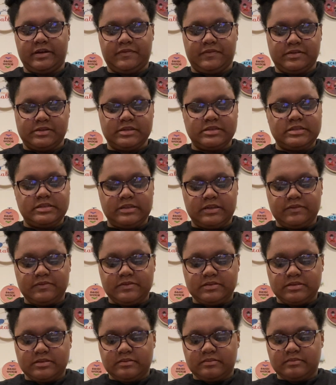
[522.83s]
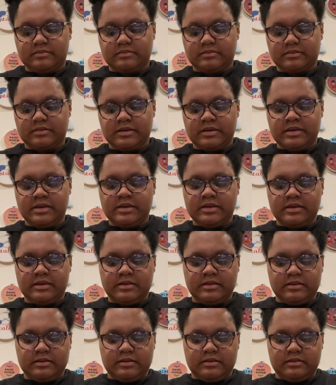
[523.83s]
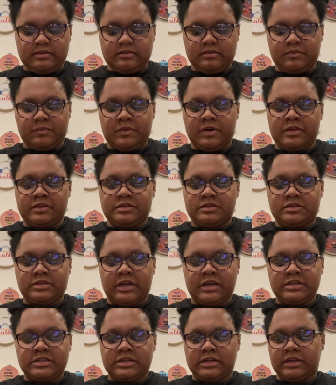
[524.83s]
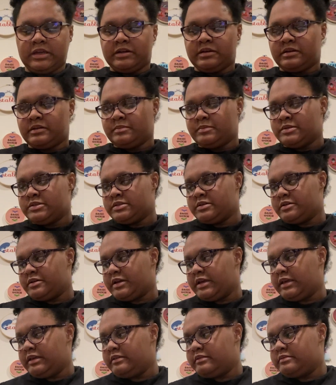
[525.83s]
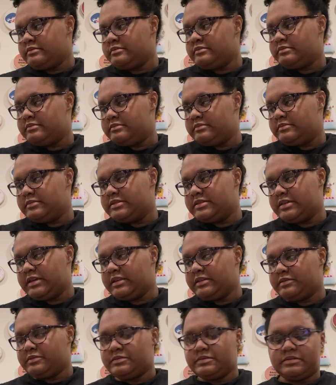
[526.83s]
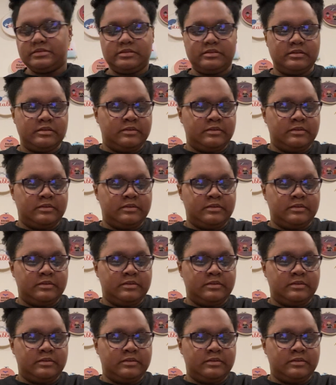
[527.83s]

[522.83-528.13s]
for the sniffs. Weather's changing here in Missouri, in St. Louis.